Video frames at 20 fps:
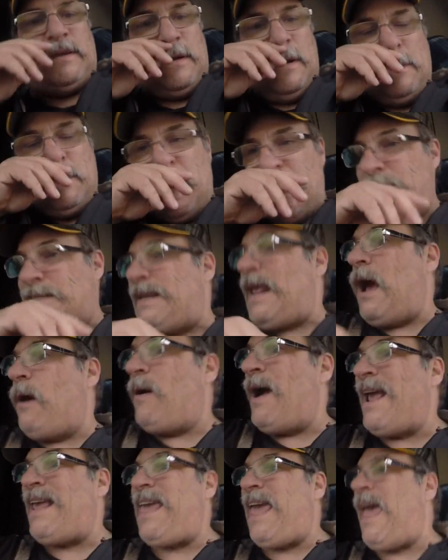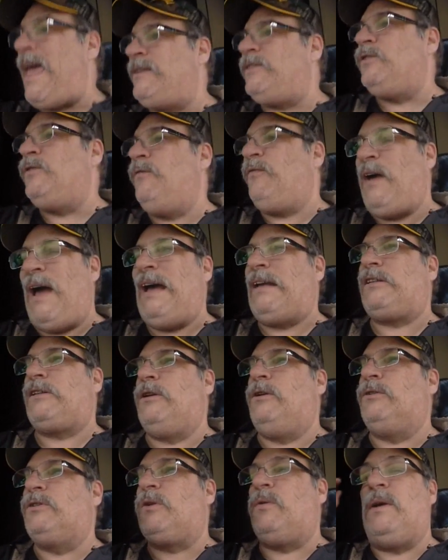So it means now I can't do fast
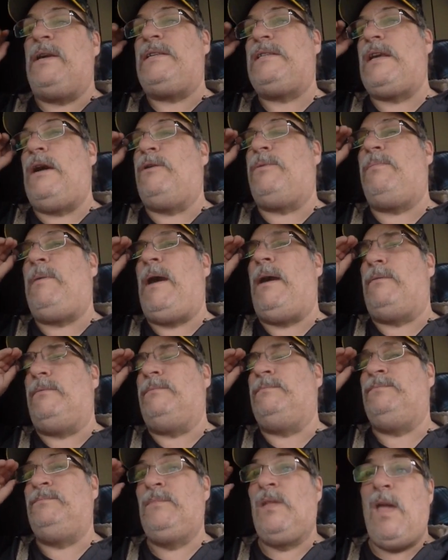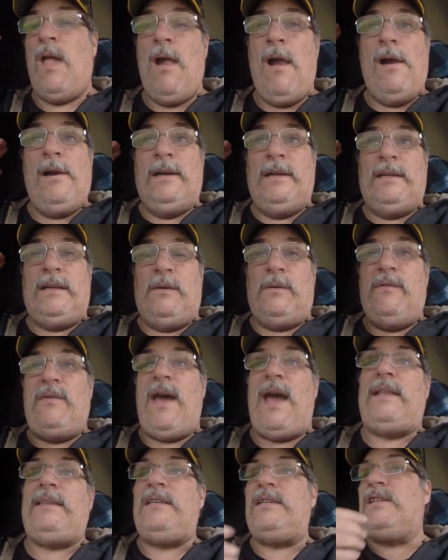loads going southbound. Now we've
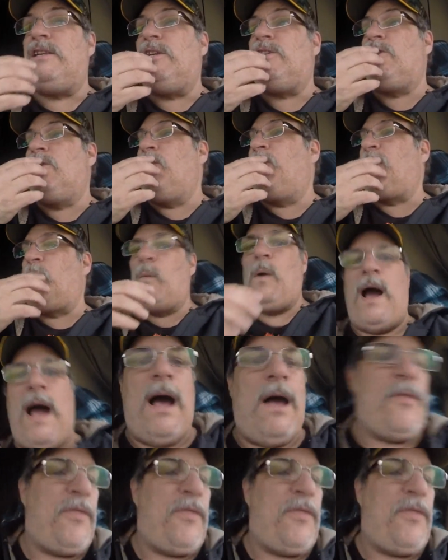had this issue for a while.